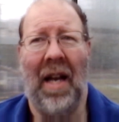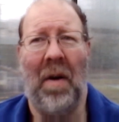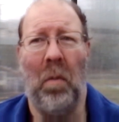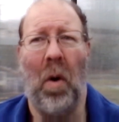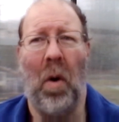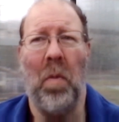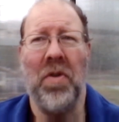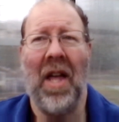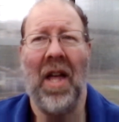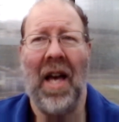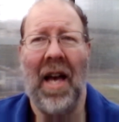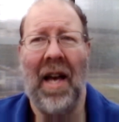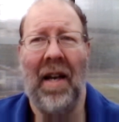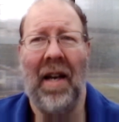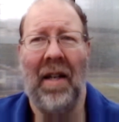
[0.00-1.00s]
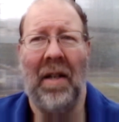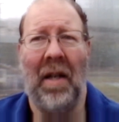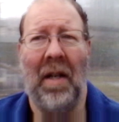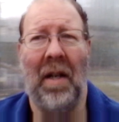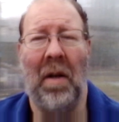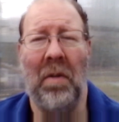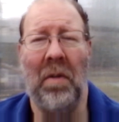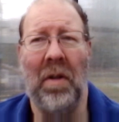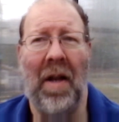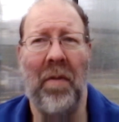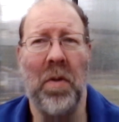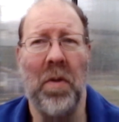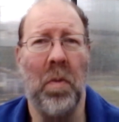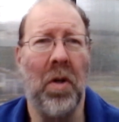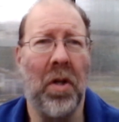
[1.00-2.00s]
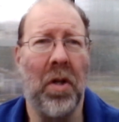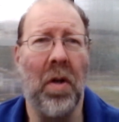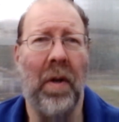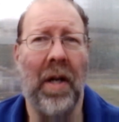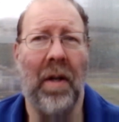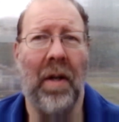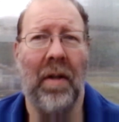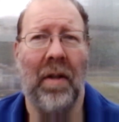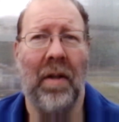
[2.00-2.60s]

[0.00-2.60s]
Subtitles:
what was there, and it was worth going.